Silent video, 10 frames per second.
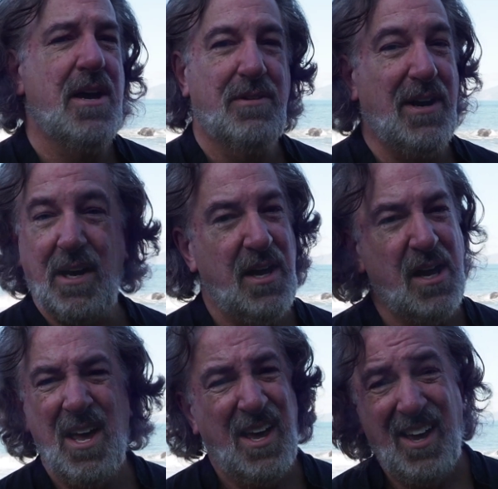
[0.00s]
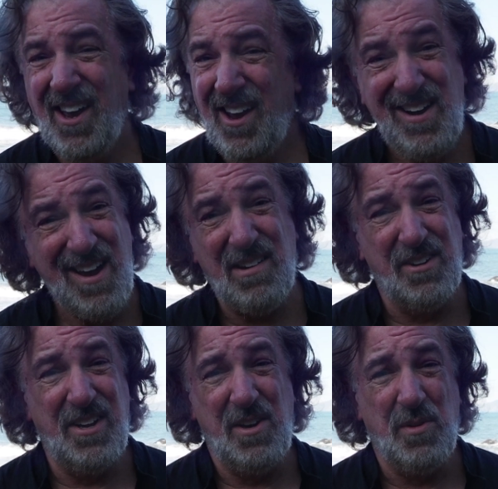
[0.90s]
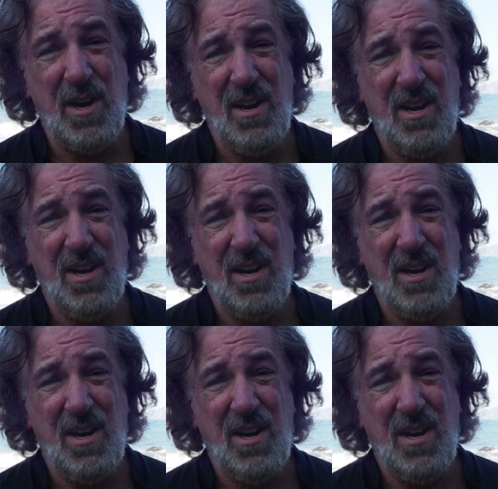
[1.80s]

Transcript: Rick, you're not going anywhere.